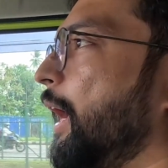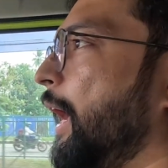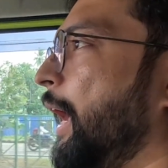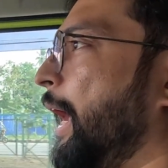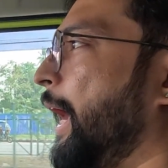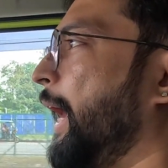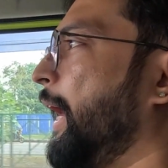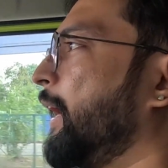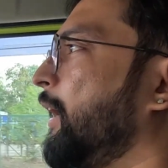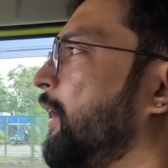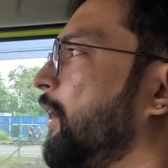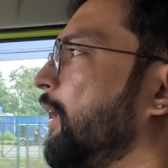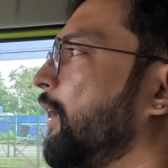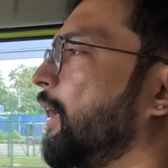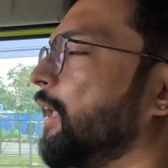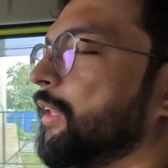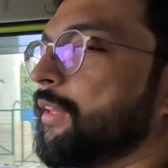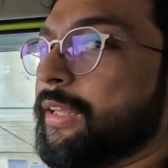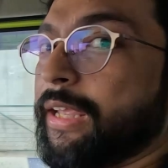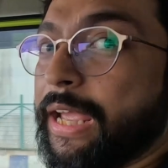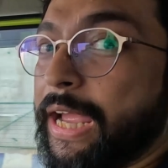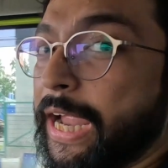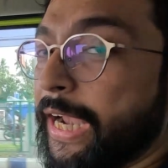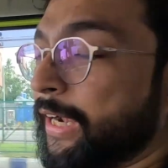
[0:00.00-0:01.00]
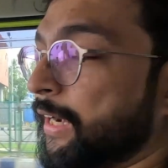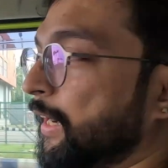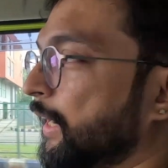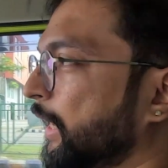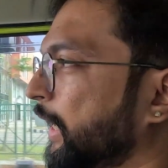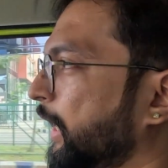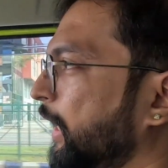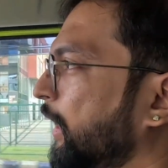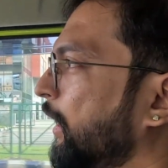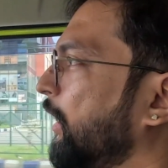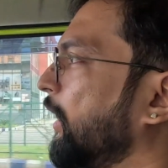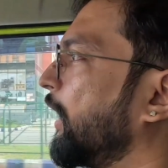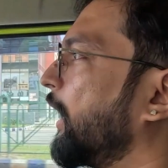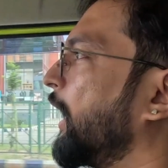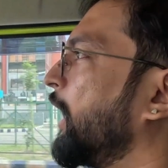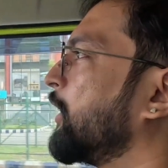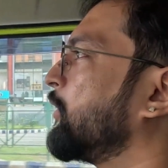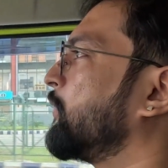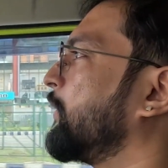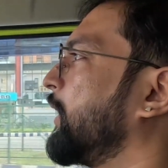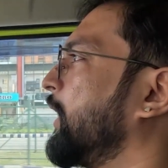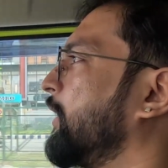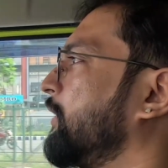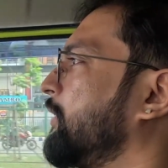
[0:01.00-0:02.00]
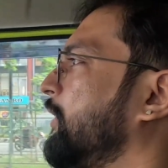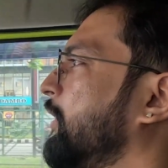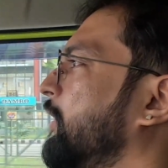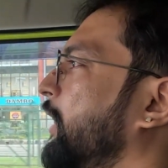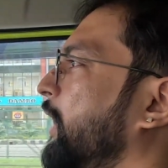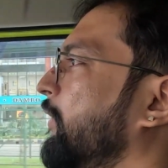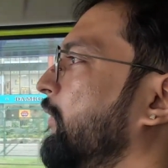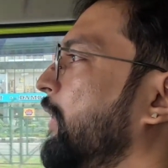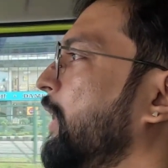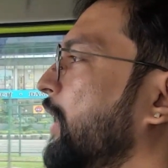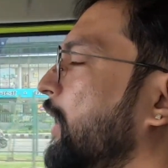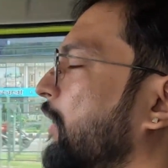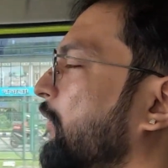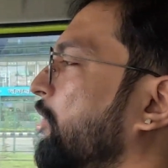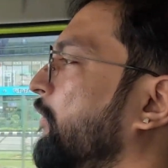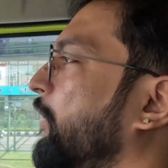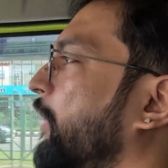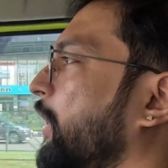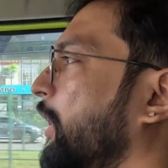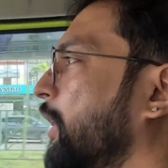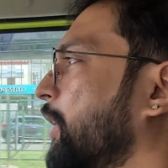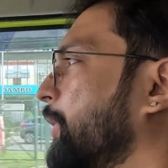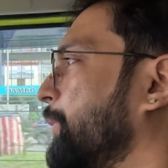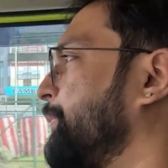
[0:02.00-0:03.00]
and the handling as well as the driving comfort.